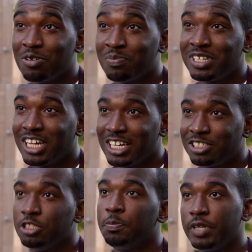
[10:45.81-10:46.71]

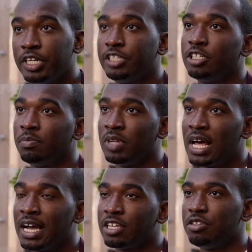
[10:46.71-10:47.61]
because you put it in your
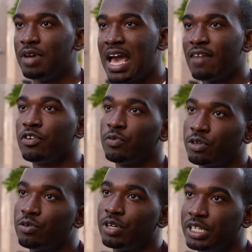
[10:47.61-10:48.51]
blog and you have a
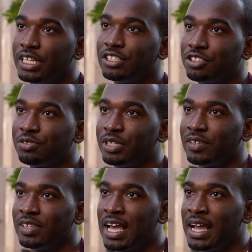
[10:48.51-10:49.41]
recorded history
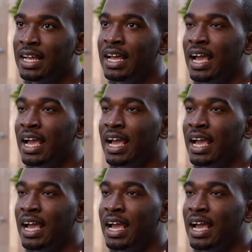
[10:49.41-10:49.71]
of that.